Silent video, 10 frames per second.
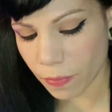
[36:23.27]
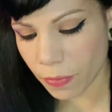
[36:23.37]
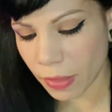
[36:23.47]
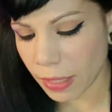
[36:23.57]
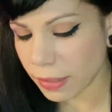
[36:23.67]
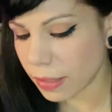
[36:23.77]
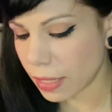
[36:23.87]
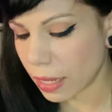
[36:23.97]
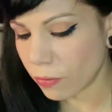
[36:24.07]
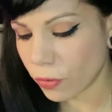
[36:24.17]
this
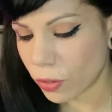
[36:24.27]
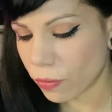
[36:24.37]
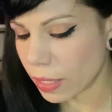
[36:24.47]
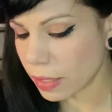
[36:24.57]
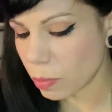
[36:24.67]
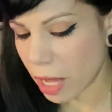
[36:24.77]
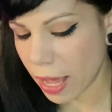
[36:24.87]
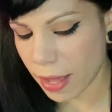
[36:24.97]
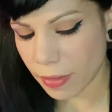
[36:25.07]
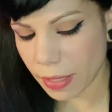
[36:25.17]
thing for you, this
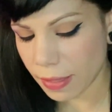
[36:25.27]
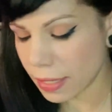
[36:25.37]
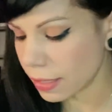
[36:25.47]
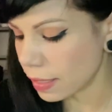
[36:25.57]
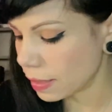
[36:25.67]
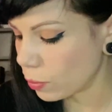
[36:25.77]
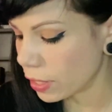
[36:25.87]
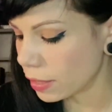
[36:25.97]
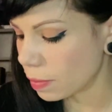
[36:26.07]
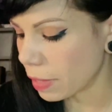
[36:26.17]
path, this is
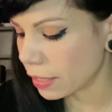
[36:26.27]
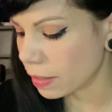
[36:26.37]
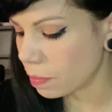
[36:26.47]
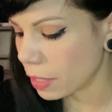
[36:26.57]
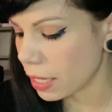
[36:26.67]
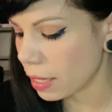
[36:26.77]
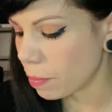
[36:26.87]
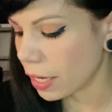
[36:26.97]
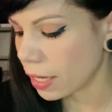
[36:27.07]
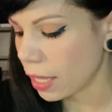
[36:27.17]
what it's meant to be.
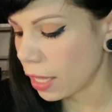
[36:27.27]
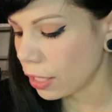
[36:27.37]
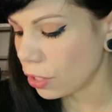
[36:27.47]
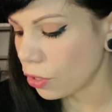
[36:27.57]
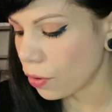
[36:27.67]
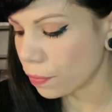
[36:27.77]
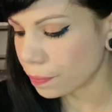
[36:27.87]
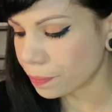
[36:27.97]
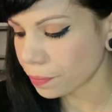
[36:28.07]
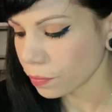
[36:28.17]
But, you know,
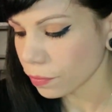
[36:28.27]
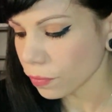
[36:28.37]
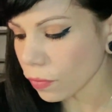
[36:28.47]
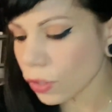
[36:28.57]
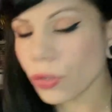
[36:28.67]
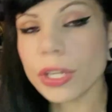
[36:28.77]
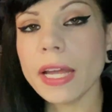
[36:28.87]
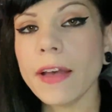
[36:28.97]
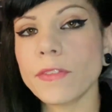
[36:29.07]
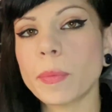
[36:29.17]
you're going to
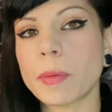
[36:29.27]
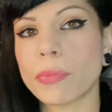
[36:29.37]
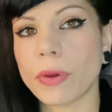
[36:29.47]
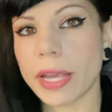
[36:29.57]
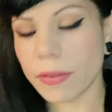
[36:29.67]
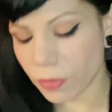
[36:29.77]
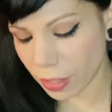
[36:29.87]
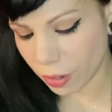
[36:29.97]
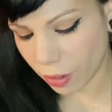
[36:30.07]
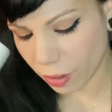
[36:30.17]
have to be brave
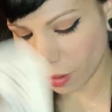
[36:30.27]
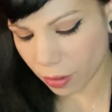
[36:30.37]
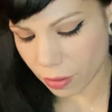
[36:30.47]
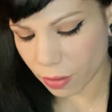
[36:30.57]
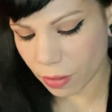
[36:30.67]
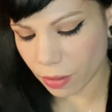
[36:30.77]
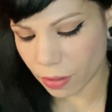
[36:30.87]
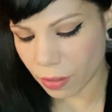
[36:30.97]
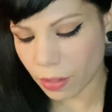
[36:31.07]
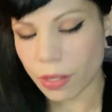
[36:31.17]
here.
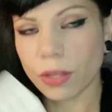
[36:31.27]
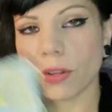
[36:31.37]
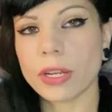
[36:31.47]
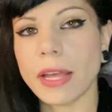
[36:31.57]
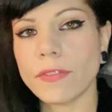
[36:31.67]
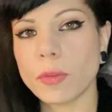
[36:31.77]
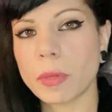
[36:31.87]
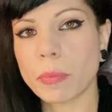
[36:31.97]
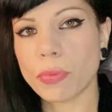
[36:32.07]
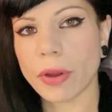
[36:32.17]
You're going to have to
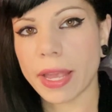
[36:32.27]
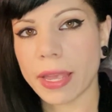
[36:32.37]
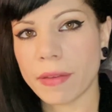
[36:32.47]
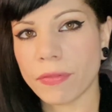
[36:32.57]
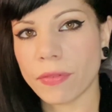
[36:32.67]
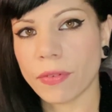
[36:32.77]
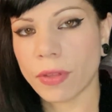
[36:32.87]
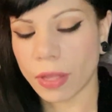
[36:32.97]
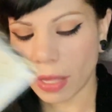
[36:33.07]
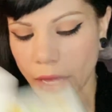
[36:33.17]
be brave
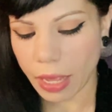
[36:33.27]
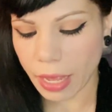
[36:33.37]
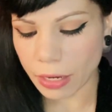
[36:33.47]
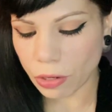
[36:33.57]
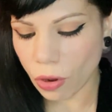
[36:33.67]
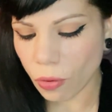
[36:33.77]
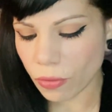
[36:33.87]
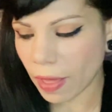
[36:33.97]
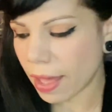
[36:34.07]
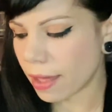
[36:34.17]
and know
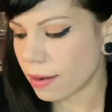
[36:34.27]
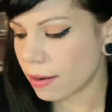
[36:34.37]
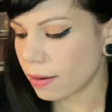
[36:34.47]
that